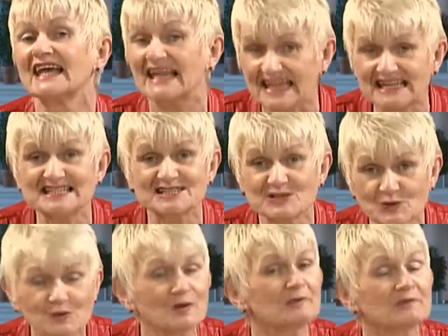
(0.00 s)
is
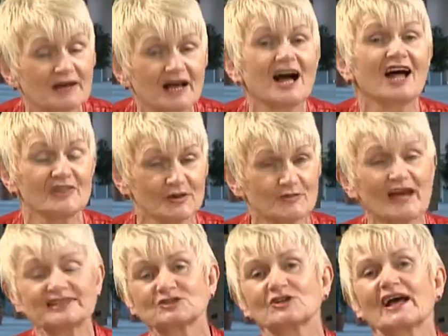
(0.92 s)
Europe on the
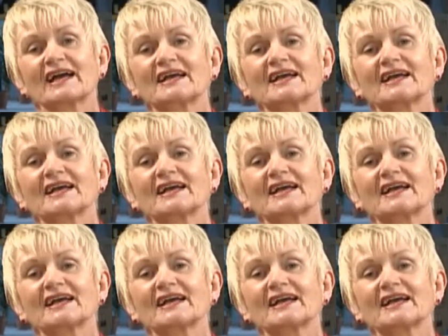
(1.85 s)
right track?